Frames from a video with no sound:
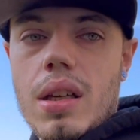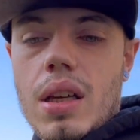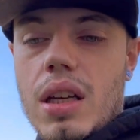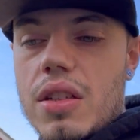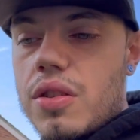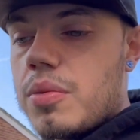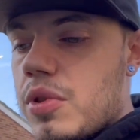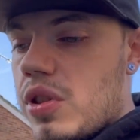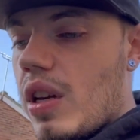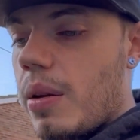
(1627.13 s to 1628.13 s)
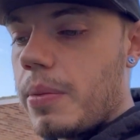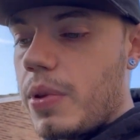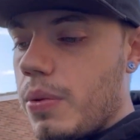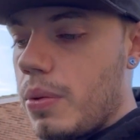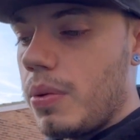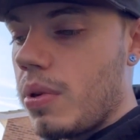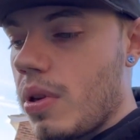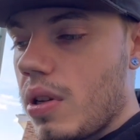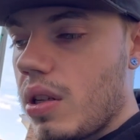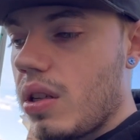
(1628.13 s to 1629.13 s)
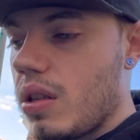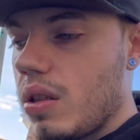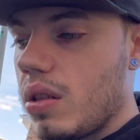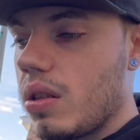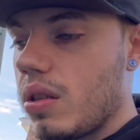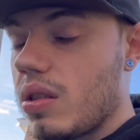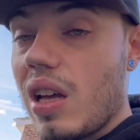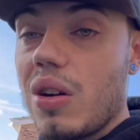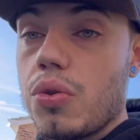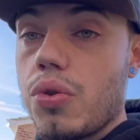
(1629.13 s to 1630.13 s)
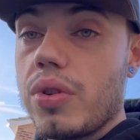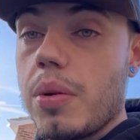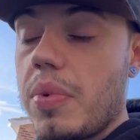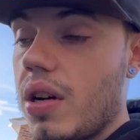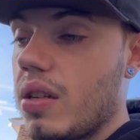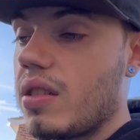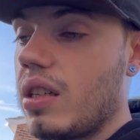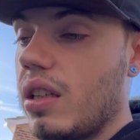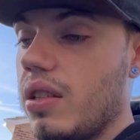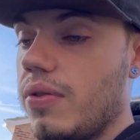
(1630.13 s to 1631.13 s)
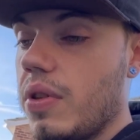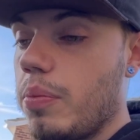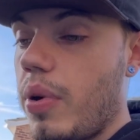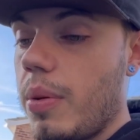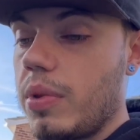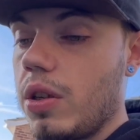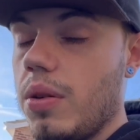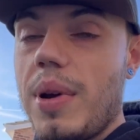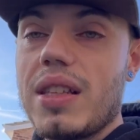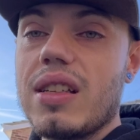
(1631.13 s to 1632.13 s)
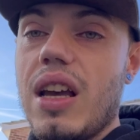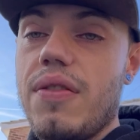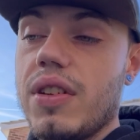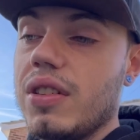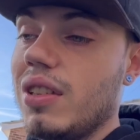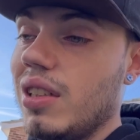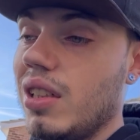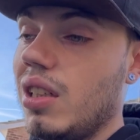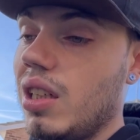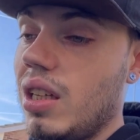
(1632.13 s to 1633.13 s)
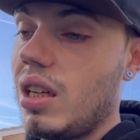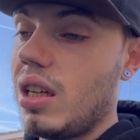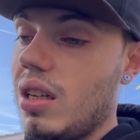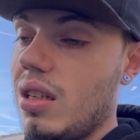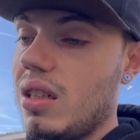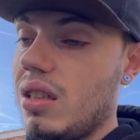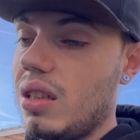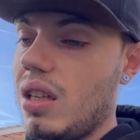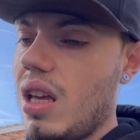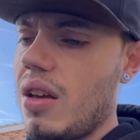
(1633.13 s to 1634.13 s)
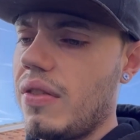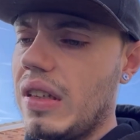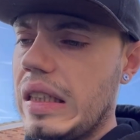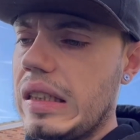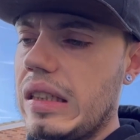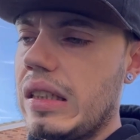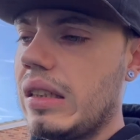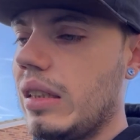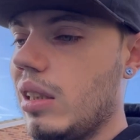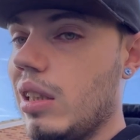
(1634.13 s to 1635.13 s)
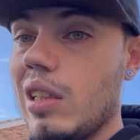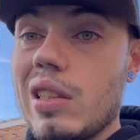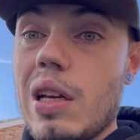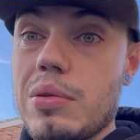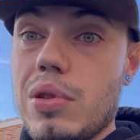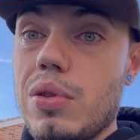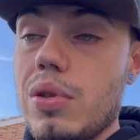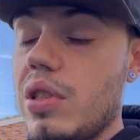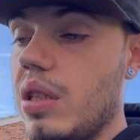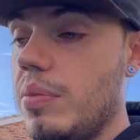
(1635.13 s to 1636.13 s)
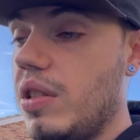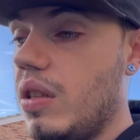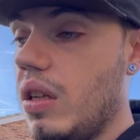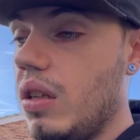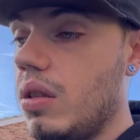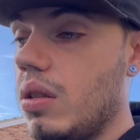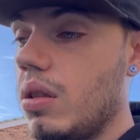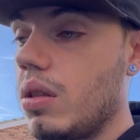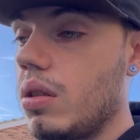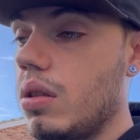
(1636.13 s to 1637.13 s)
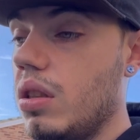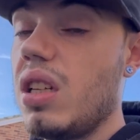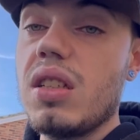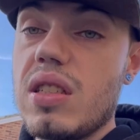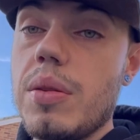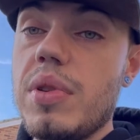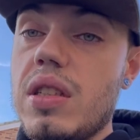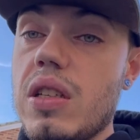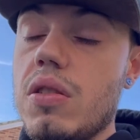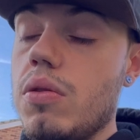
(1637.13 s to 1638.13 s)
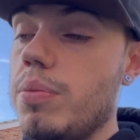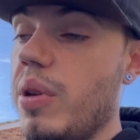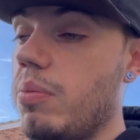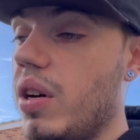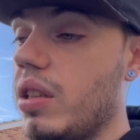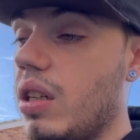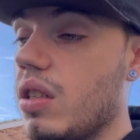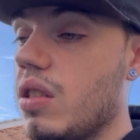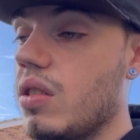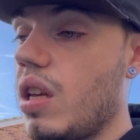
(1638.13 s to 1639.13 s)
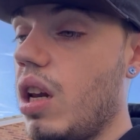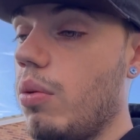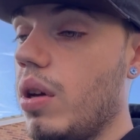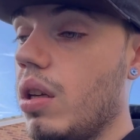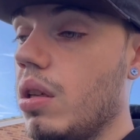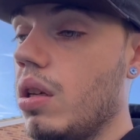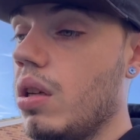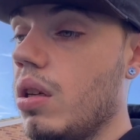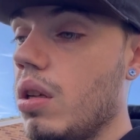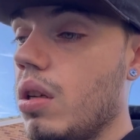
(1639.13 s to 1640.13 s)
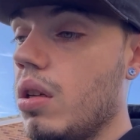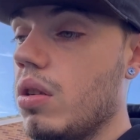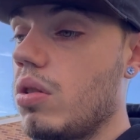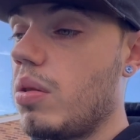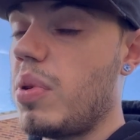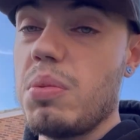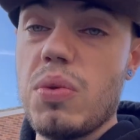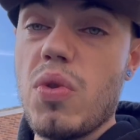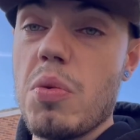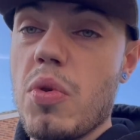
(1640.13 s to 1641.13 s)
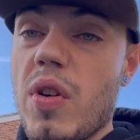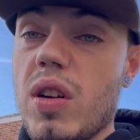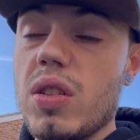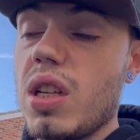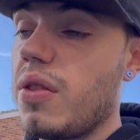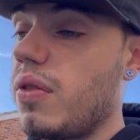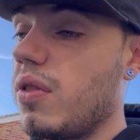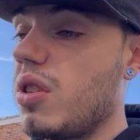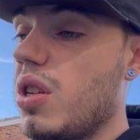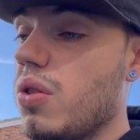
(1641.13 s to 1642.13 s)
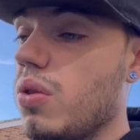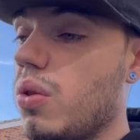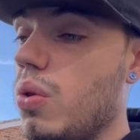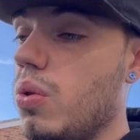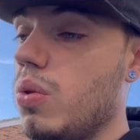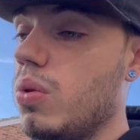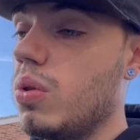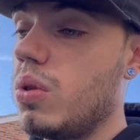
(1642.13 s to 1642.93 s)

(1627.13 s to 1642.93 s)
And it's almost time to start ordering the parts to get this thing prepped to go back together. And yeah, I think it's time to do the CBT. I need a CBT to do big bike license anyway, so I'll probably roam around on that for a year or two,